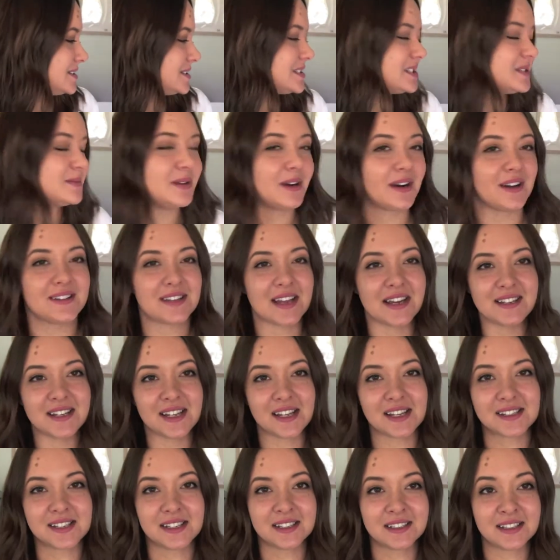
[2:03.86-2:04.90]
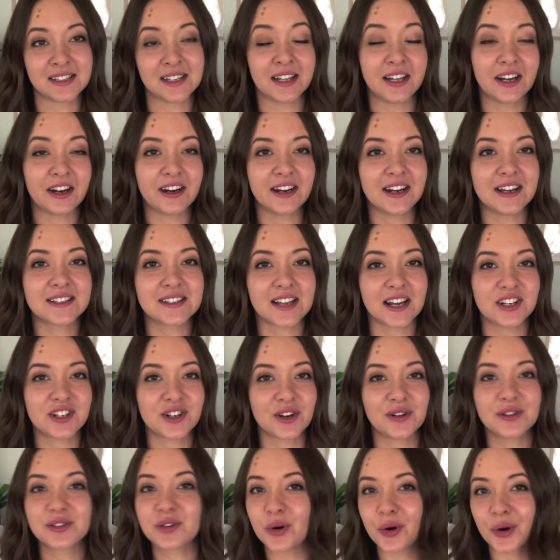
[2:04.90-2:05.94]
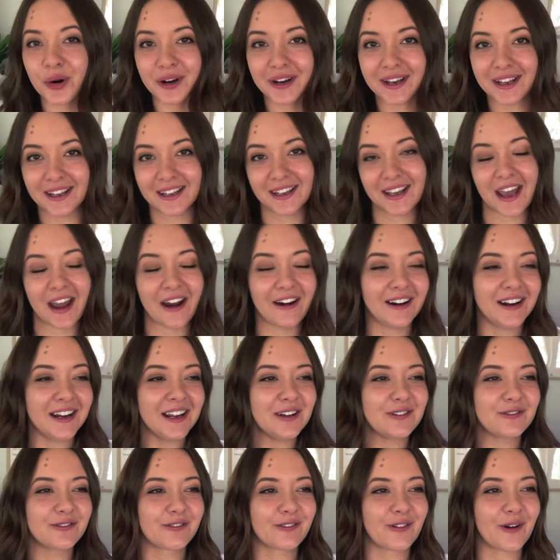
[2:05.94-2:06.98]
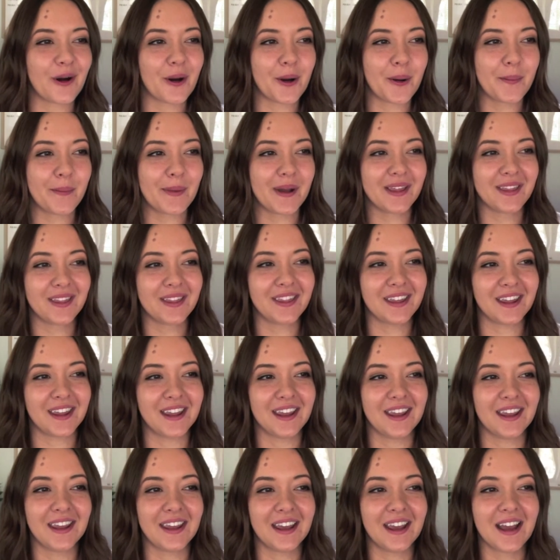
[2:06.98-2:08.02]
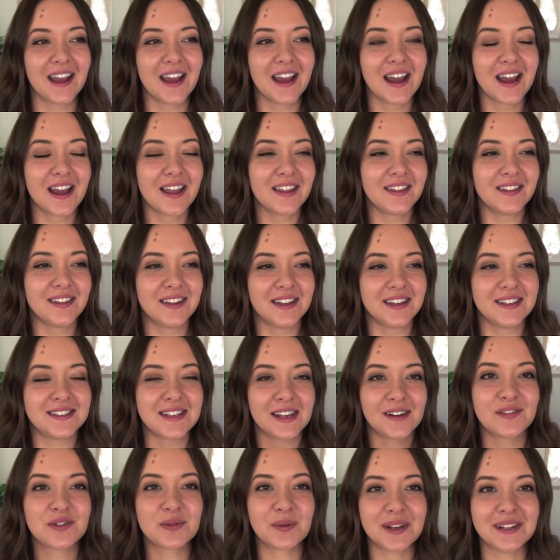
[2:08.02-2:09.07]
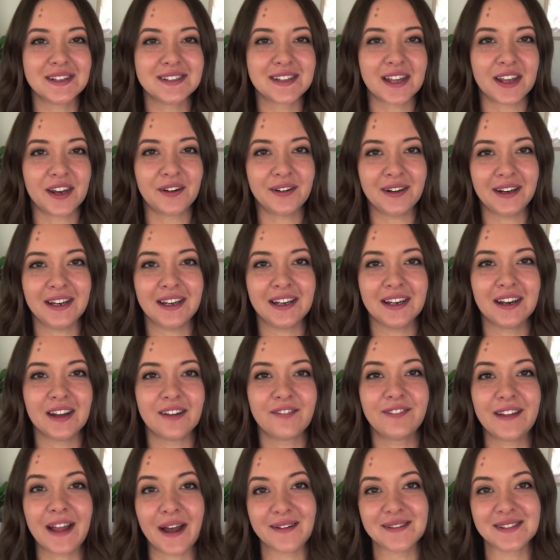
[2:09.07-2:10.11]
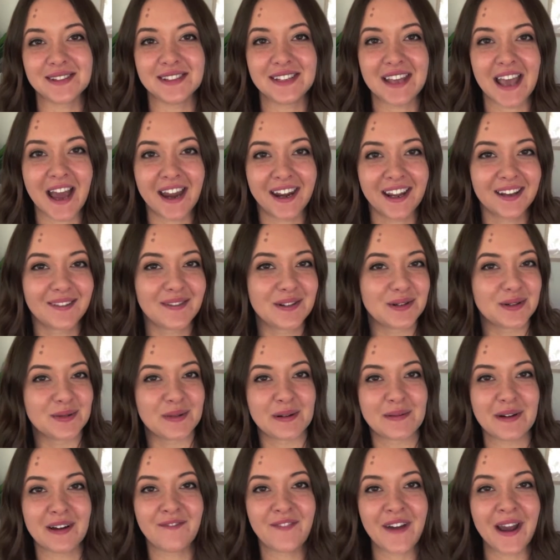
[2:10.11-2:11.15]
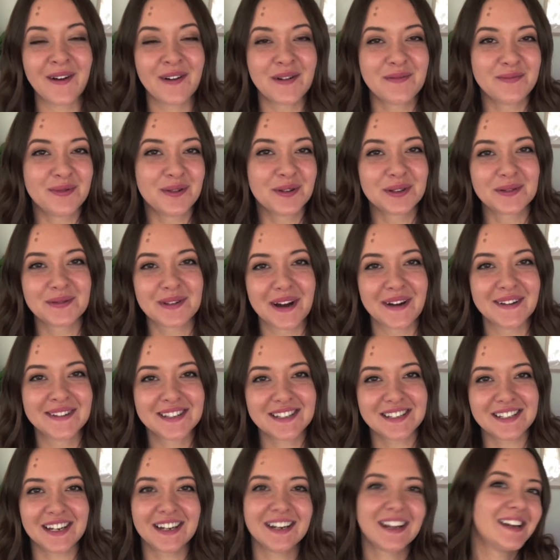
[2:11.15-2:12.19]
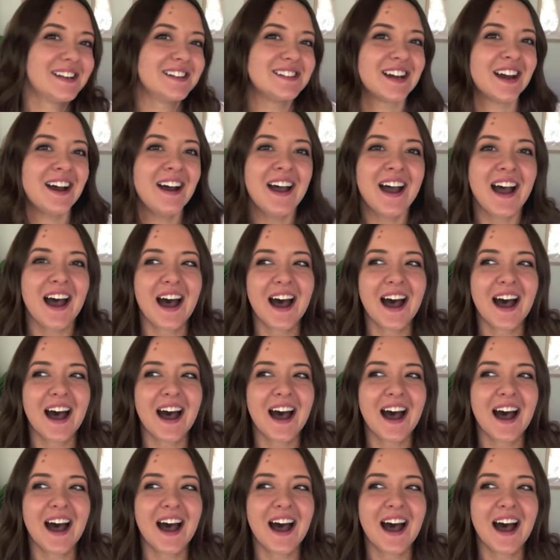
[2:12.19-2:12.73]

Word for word: to be honest, I just think this is hilarious. I chose Corey and Carrie from the the set of twins that are in Flowers in the Attic, which was one of my favourite books when I was a teenager.